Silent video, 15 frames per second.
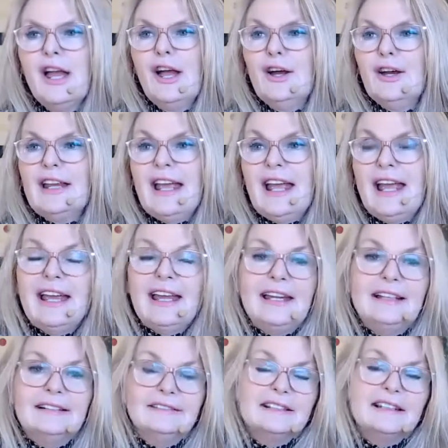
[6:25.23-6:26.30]

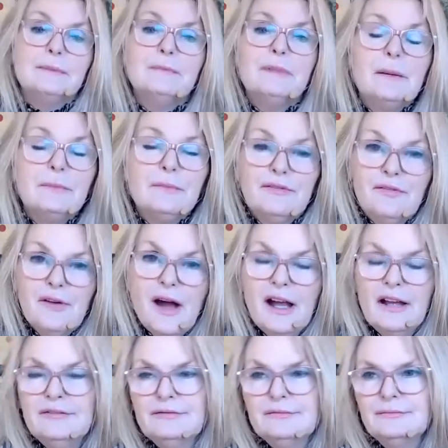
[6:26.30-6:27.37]
Okay, tip number
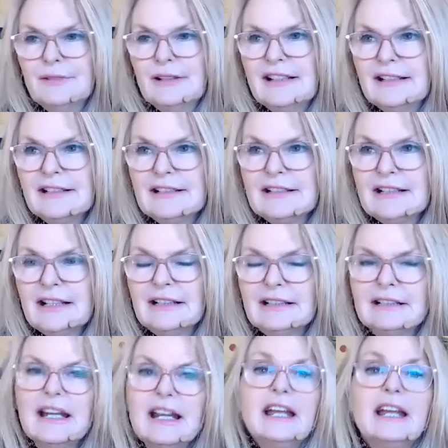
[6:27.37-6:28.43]
five, we're nearly
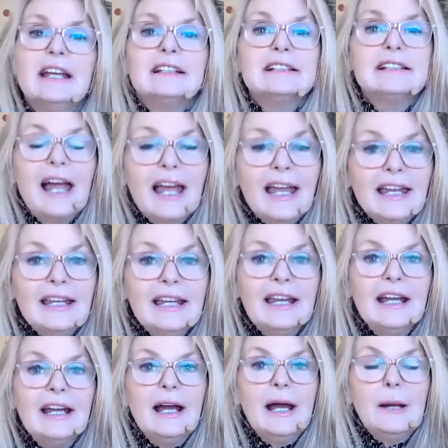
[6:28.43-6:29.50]
done.
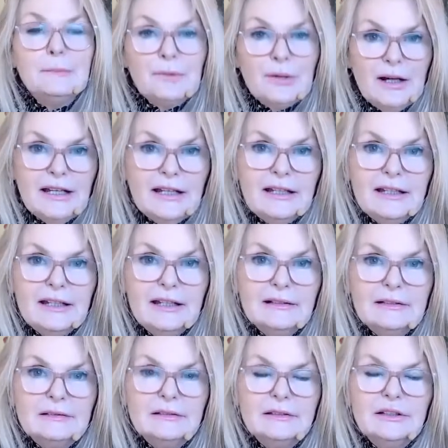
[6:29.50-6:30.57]
Take a break.
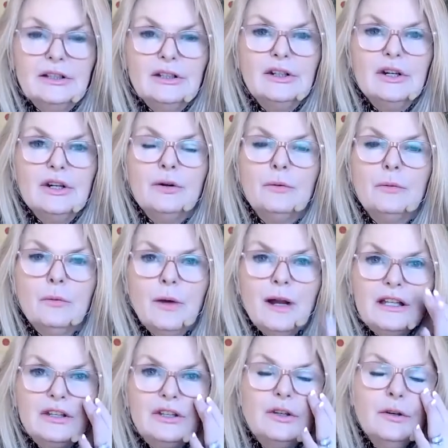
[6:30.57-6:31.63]
You know,
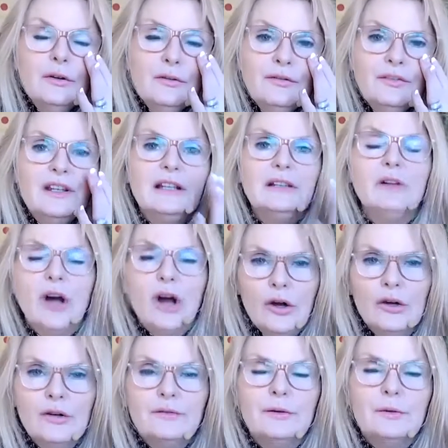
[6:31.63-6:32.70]
when you feel
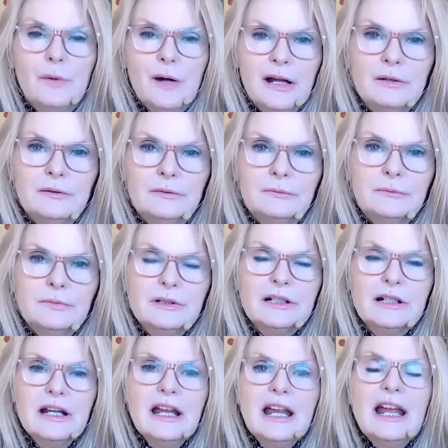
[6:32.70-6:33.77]
overwhelmed,
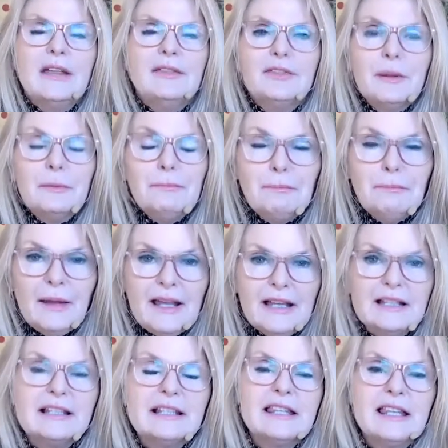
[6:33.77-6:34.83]
the
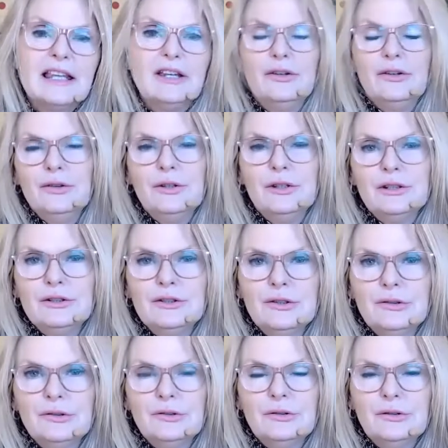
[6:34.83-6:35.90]
best thing you can
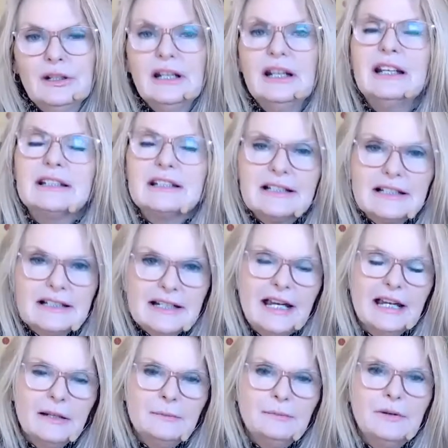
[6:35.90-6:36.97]
do is to
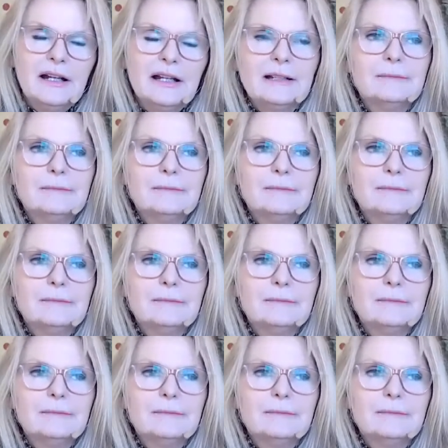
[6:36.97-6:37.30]
take a break.